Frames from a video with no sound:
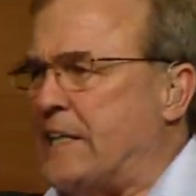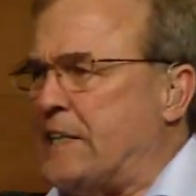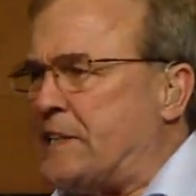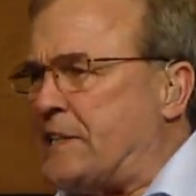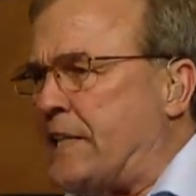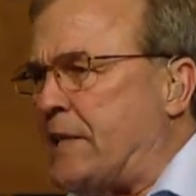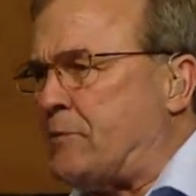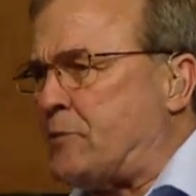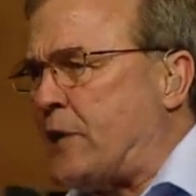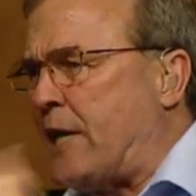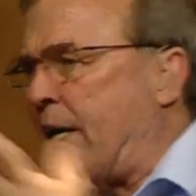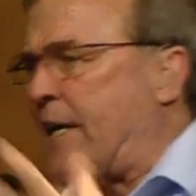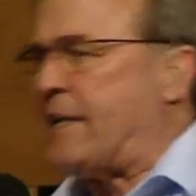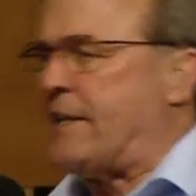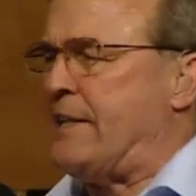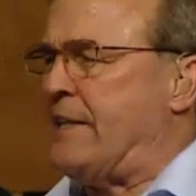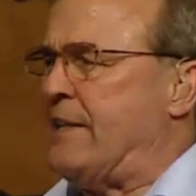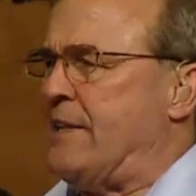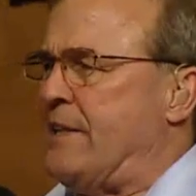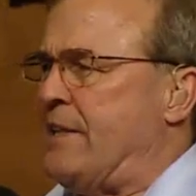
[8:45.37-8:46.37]
it seems like
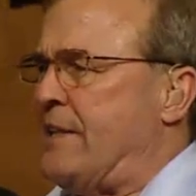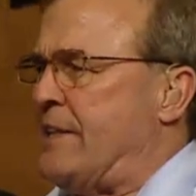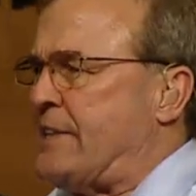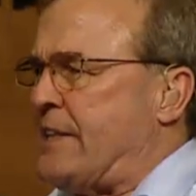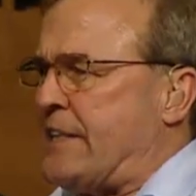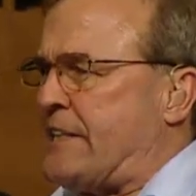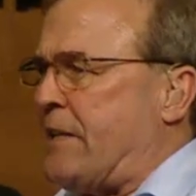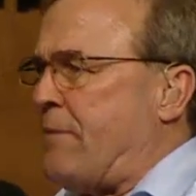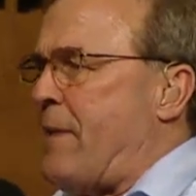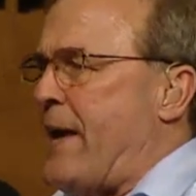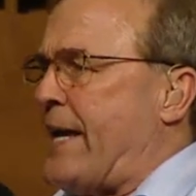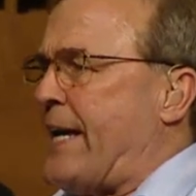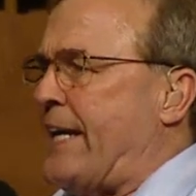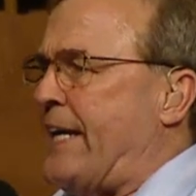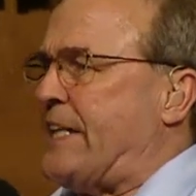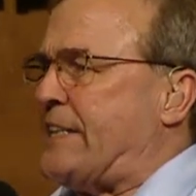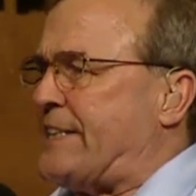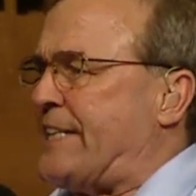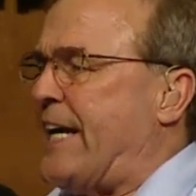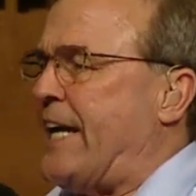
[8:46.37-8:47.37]
doesn't make
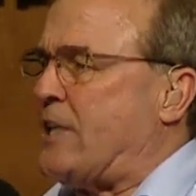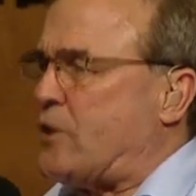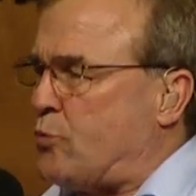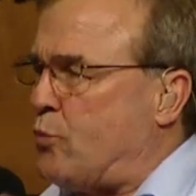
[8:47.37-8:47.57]
any sense.